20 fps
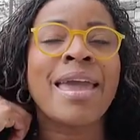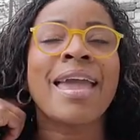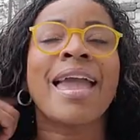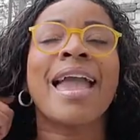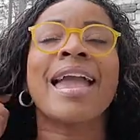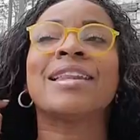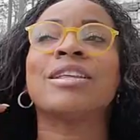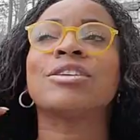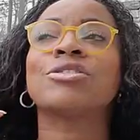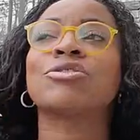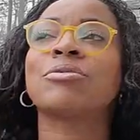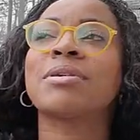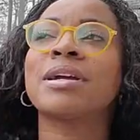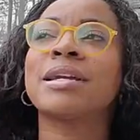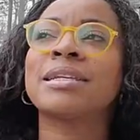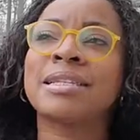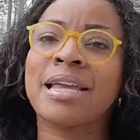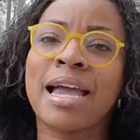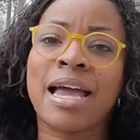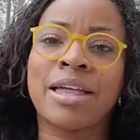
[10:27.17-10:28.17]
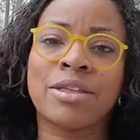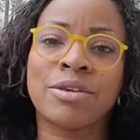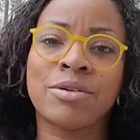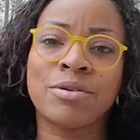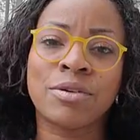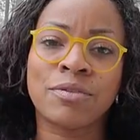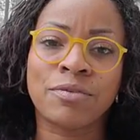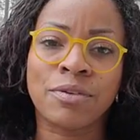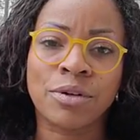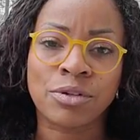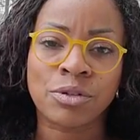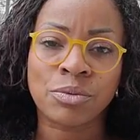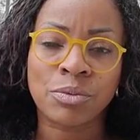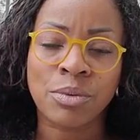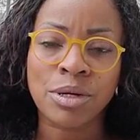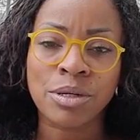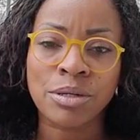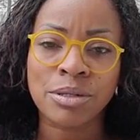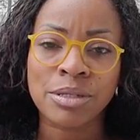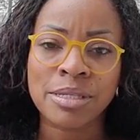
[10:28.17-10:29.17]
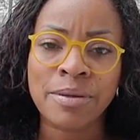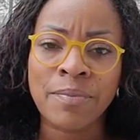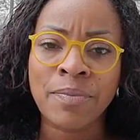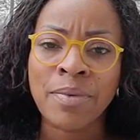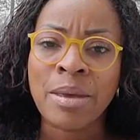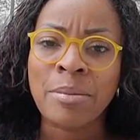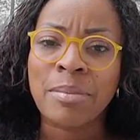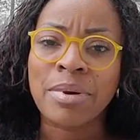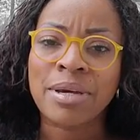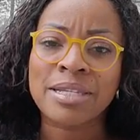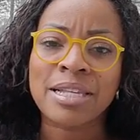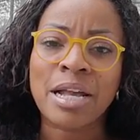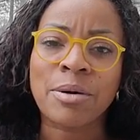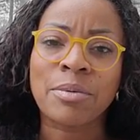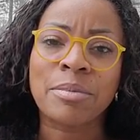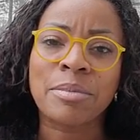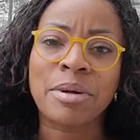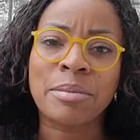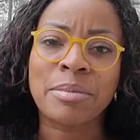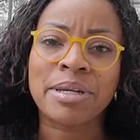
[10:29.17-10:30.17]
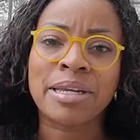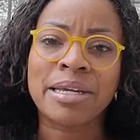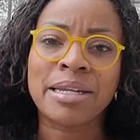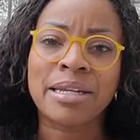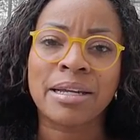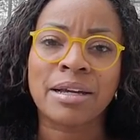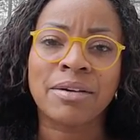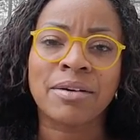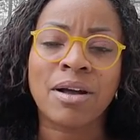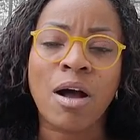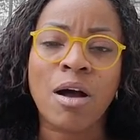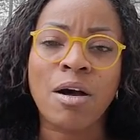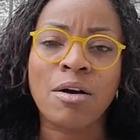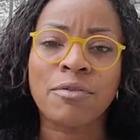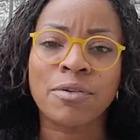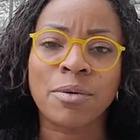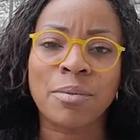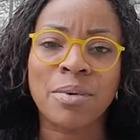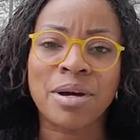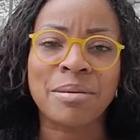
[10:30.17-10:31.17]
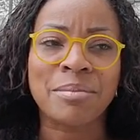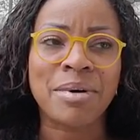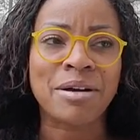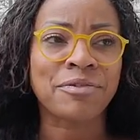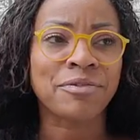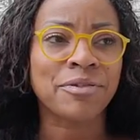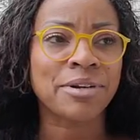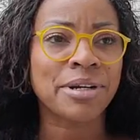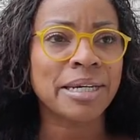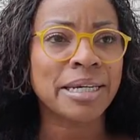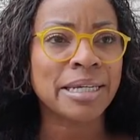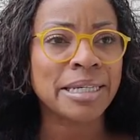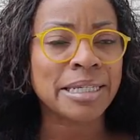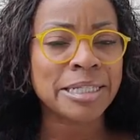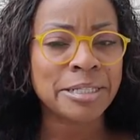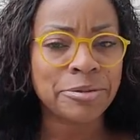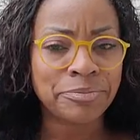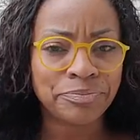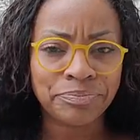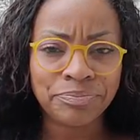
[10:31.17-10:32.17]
And it's crazy how the universe works, because I remember getting a call from one of my friends,